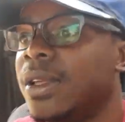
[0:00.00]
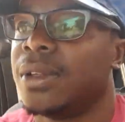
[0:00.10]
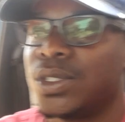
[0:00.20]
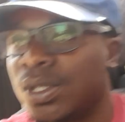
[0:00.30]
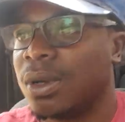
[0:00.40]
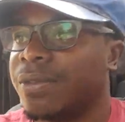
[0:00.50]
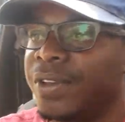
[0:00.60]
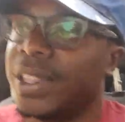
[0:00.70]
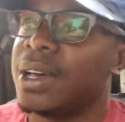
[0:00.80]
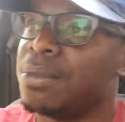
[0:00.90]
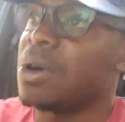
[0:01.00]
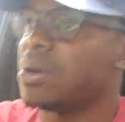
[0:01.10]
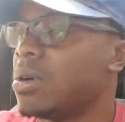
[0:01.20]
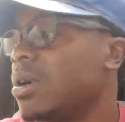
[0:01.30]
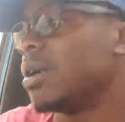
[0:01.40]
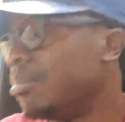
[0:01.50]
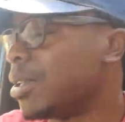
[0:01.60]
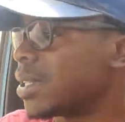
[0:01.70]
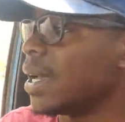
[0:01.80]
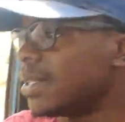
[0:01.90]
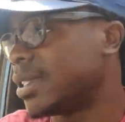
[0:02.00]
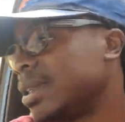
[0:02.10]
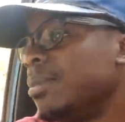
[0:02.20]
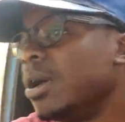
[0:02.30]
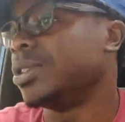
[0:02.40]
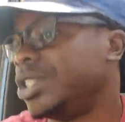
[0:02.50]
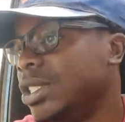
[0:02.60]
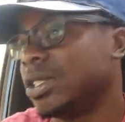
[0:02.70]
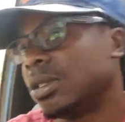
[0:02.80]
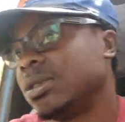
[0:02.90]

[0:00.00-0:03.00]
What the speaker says: So furthermore, besides the mulching,